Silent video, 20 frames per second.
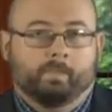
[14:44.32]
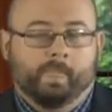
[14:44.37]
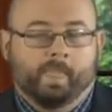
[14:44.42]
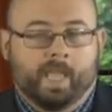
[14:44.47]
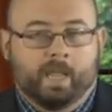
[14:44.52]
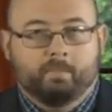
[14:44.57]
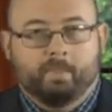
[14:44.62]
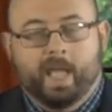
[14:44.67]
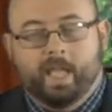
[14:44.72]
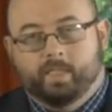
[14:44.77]

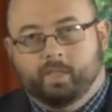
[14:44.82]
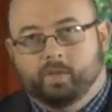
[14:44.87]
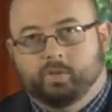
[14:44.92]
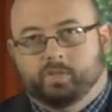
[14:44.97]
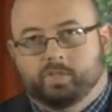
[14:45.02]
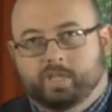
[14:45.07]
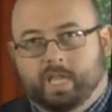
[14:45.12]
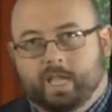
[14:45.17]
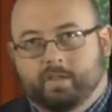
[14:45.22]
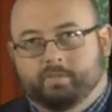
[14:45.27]
In Matthew
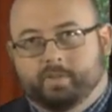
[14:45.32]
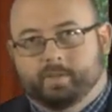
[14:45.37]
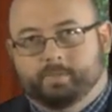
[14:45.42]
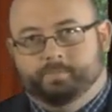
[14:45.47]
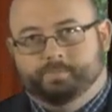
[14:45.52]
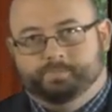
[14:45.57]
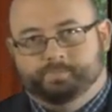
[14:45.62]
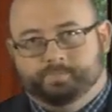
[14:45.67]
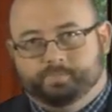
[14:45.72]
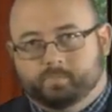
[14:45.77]
7,
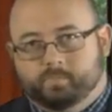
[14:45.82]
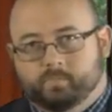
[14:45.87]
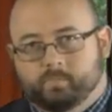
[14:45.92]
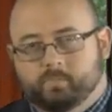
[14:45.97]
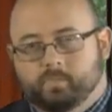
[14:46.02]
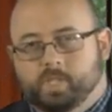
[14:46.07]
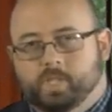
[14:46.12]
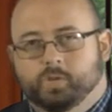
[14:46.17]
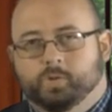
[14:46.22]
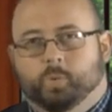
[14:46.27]

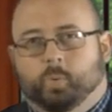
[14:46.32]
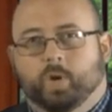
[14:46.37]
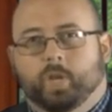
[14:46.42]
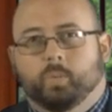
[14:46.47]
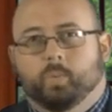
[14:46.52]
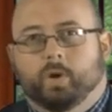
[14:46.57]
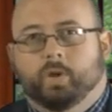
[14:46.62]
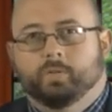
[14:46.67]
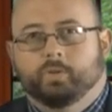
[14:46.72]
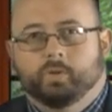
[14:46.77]

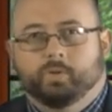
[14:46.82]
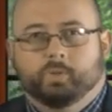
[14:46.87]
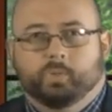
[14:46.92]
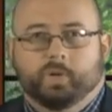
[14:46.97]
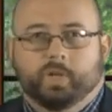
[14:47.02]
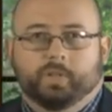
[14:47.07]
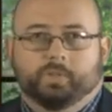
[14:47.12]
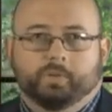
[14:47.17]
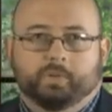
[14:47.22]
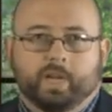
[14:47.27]
21 through
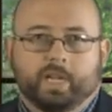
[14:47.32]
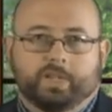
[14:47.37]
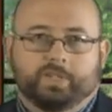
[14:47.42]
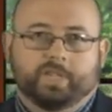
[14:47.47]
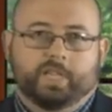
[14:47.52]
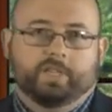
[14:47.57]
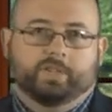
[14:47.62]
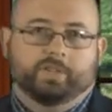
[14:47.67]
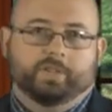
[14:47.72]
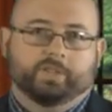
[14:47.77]
23,
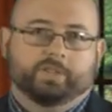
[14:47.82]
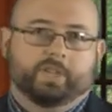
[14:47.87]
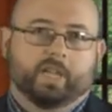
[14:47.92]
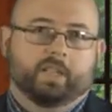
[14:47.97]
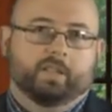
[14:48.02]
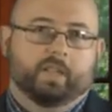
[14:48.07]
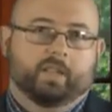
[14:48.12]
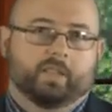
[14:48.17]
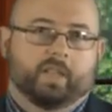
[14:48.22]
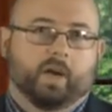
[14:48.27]
Jesus
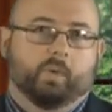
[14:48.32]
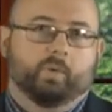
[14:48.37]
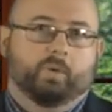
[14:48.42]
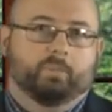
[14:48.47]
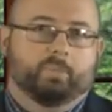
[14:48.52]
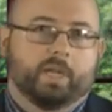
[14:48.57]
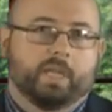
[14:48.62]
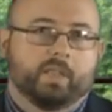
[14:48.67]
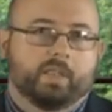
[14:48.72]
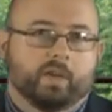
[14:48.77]
said that there would
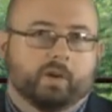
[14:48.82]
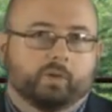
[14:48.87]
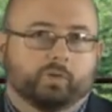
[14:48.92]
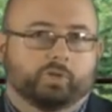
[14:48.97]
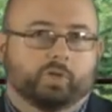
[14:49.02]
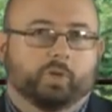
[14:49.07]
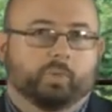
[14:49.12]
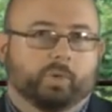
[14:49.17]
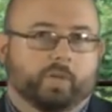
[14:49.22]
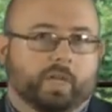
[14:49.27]
be those
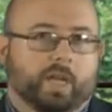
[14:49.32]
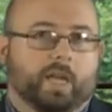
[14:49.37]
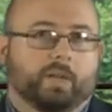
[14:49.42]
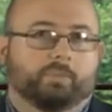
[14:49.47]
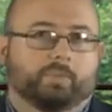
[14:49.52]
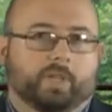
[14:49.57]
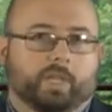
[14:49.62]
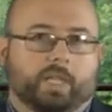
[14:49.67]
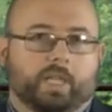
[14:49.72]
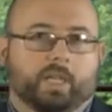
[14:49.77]
who would come
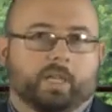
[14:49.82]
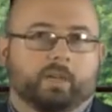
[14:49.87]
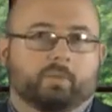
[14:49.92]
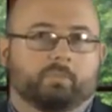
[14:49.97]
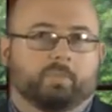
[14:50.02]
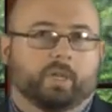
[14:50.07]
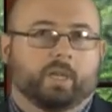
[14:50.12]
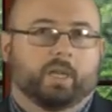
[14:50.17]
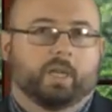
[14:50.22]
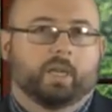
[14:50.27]
to Him
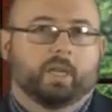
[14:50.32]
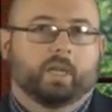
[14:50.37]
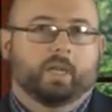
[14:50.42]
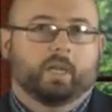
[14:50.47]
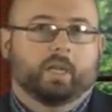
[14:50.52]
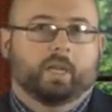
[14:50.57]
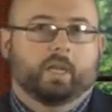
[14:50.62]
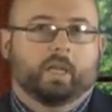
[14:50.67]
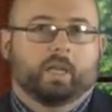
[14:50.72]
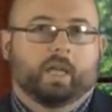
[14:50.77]

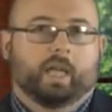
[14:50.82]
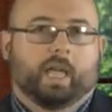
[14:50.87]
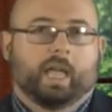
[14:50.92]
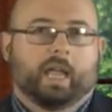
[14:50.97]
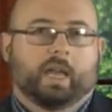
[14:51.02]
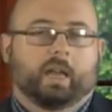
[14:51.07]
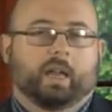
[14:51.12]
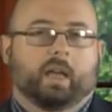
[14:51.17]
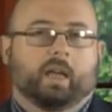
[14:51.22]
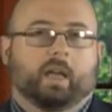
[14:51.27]

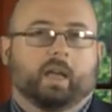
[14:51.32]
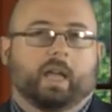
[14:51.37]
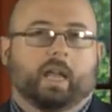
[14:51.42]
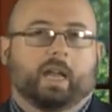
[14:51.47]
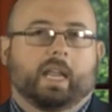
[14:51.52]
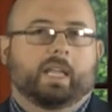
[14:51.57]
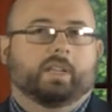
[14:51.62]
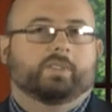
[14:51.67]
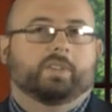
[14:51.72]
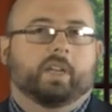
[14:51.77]
And
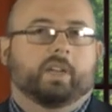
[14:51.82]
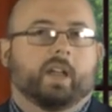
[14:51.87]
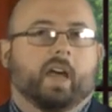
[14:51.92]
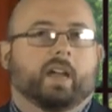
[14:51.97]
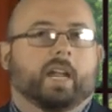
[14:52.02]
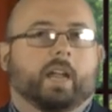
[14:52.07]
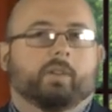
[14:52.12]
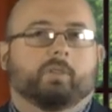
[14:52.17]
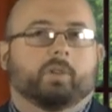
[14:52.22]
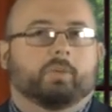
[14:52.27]
he said,
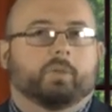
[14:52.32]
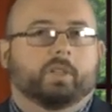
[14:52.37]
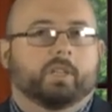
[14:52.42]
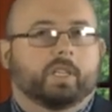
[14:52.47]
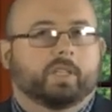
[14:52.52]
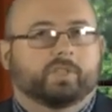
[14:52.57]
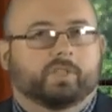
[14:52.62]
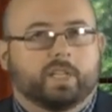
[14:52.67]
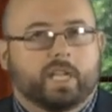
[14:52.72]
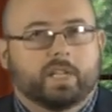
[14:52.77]
not everyone
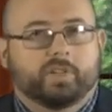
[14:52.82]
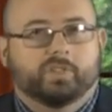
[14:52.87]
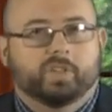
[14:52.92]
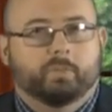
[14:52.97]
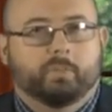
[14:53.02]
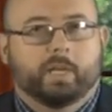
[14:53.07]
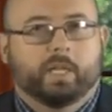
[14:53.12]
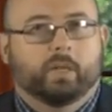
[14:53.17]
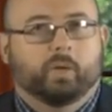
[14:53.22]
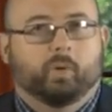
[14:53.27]
that says to
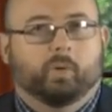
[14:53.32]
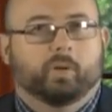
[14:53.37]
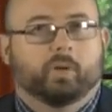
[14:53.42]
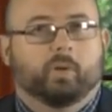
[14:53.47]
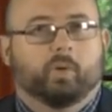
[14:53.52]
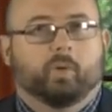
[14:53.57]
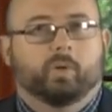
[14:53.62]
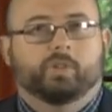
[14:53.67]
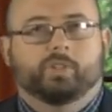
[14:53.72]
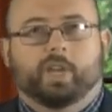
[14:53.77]
me, Lord,
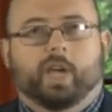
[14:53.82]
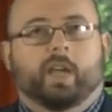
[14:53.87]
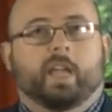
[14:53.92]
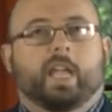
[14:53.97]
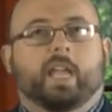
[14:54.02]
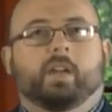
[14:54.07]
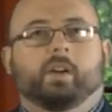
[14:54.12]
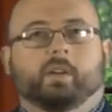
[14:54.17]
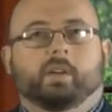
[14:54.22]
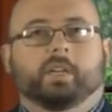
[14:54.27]
Lord, shall
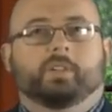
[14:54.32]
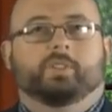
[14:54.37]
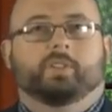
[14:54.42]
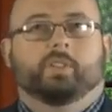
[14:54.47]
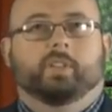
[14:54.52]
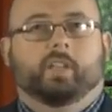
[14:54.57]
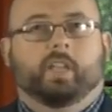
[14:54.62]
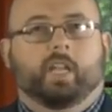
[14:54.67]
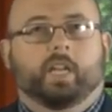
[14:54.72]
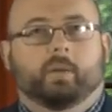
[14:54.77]
enter into
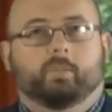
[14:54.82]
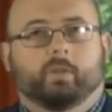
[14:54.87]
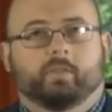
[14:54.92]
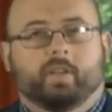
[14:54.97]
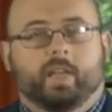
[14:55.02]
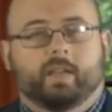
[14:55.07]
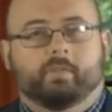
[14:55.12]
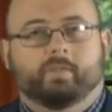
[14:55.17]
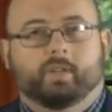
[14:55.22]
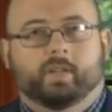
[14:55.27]
the kingdom of
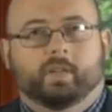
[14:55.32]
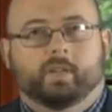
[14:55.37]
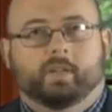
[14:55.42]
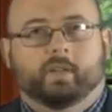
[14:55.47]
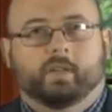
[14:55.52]
heaven,